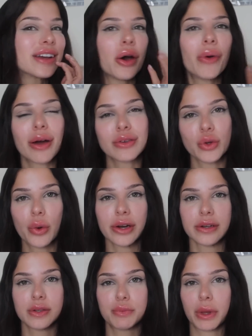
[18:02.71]
go
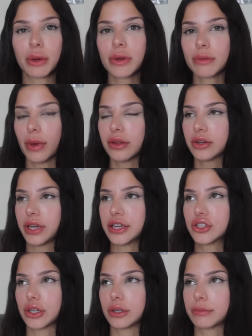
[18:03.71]
outdoors. Be with Mother Nature.